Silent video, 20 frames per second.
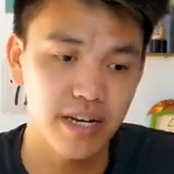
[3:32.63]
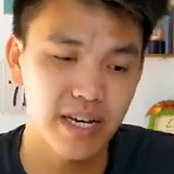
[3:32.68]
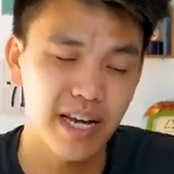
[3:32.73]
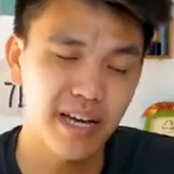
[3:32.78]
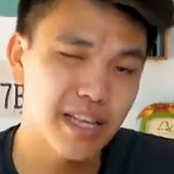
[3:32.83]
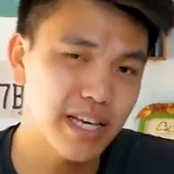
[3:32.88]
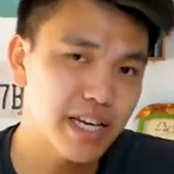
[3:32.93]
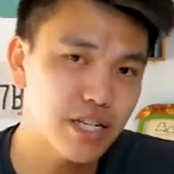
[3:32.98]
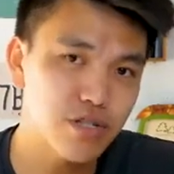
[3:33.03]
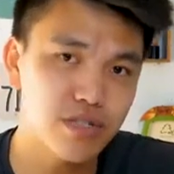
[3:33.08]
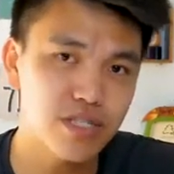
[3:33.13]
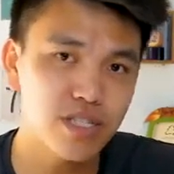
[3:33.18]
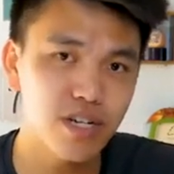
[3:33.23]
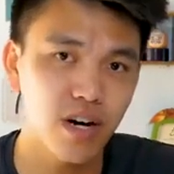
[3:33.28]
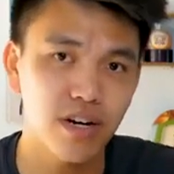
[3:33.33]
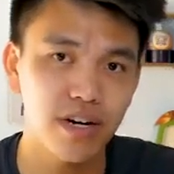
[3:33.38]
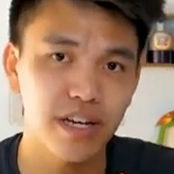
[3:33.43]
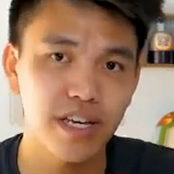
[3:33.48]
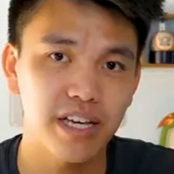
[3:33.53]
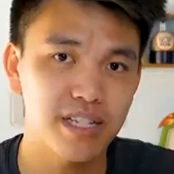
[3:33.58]
Now the interest
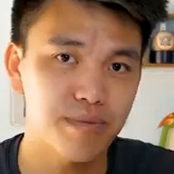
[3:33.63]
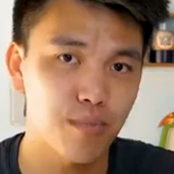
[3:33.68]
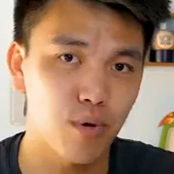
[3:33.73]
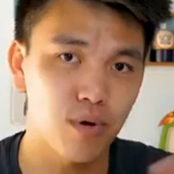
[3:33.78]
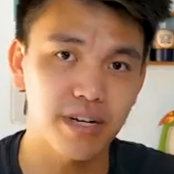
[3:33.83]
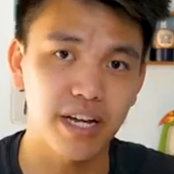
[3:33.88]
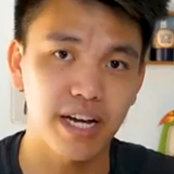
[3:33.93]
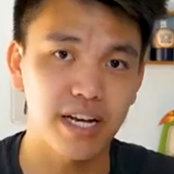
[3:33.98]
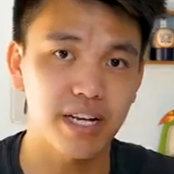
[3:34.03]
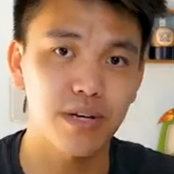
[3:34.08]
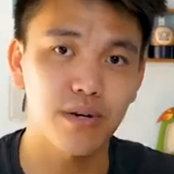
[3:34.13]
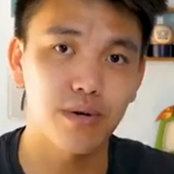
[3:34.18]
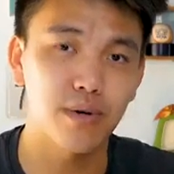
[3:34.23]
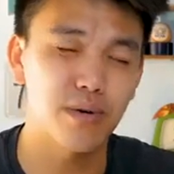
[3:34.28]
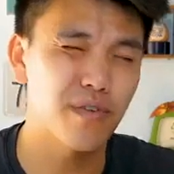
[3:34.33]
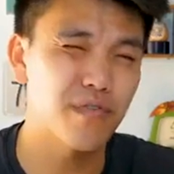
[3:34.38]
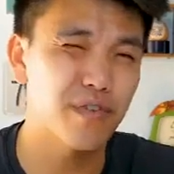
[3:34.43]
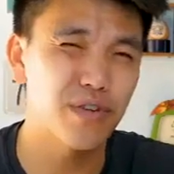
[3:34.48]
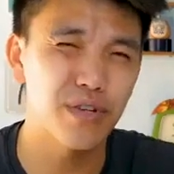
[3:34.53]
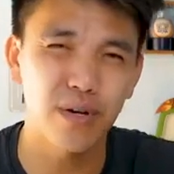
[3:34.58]
targeting is more
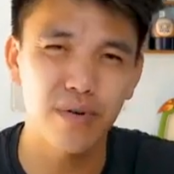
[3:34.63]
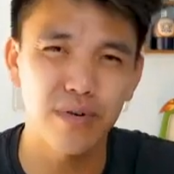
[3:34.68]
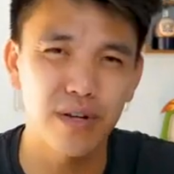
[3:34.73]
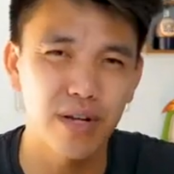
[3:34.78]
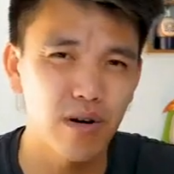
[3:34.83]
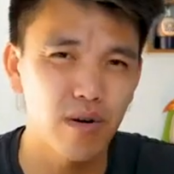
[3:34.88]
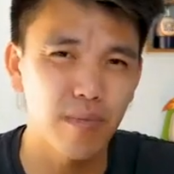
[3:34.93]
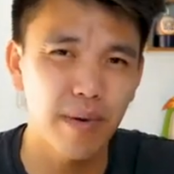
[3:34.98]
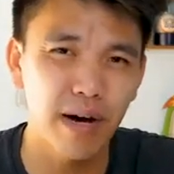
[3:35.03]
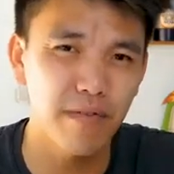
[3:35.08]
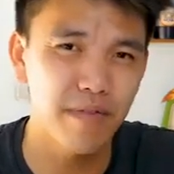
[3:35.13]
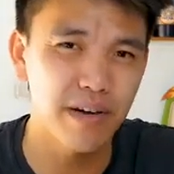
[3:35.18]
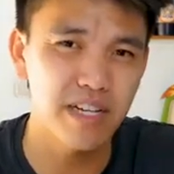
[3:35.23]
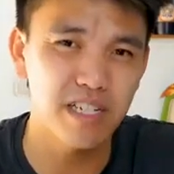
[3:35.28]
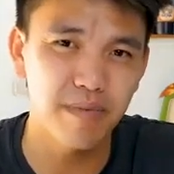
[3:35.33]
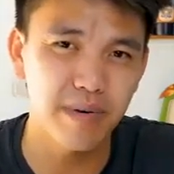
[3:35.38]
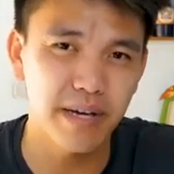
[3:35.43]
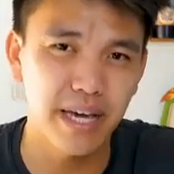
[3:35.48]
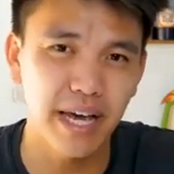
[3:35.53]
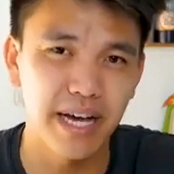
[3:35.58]
technical. If you don't know about
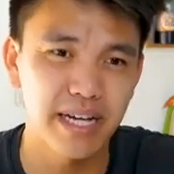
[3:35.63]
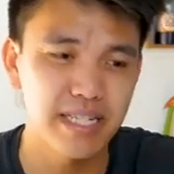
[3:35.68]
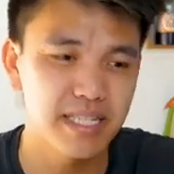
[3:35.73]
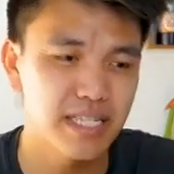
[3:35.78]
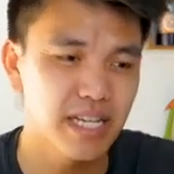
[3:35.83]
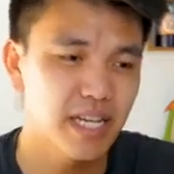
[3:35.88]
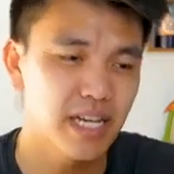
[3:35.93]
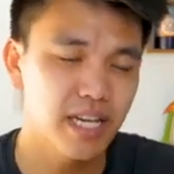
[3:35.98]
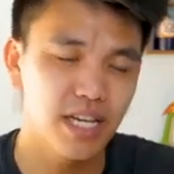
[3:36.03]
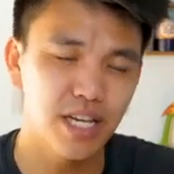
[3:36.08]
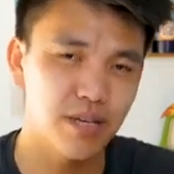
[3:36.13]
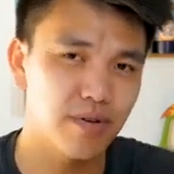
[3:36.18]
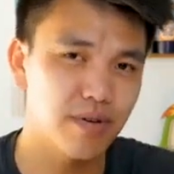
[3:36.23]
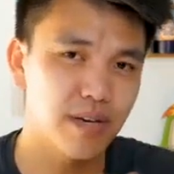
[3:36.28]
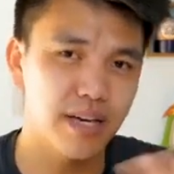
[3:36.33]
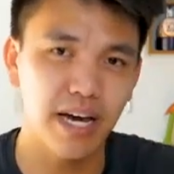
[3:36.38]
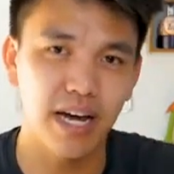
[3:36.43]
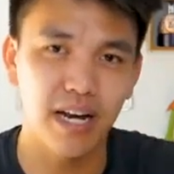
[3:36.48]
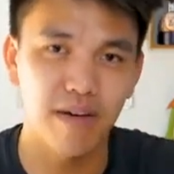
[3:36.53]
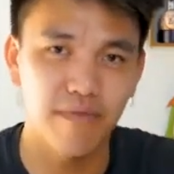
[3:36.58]
Facebook ads, you
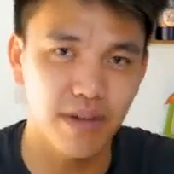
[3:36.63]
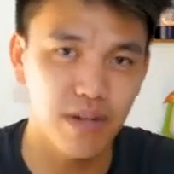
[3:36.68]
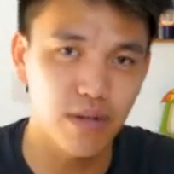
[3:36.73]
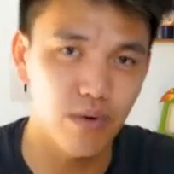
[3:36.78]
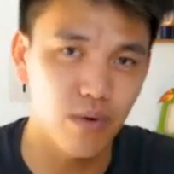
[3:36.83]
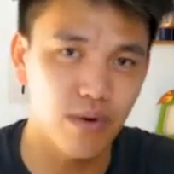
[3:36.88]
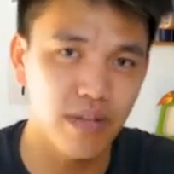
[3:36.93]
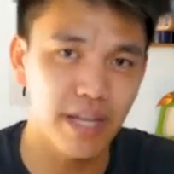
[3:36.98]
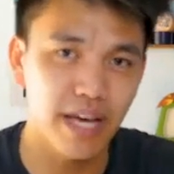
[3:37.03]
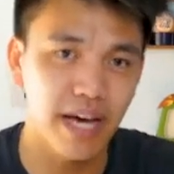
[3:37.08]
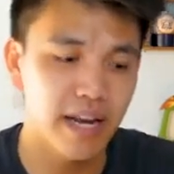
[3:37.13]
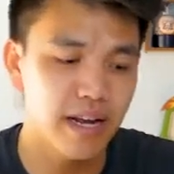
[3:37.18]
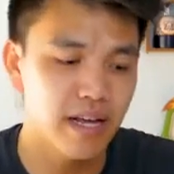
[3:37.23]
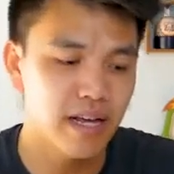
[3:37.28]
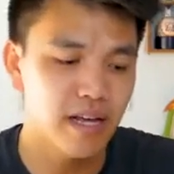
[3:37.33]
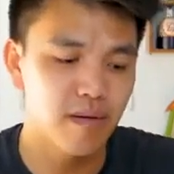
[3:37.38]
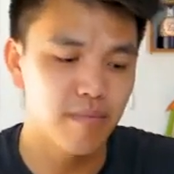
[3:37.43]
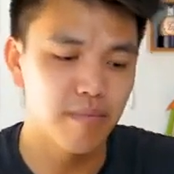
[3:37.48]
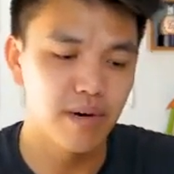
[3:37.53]
can kind of ignore that.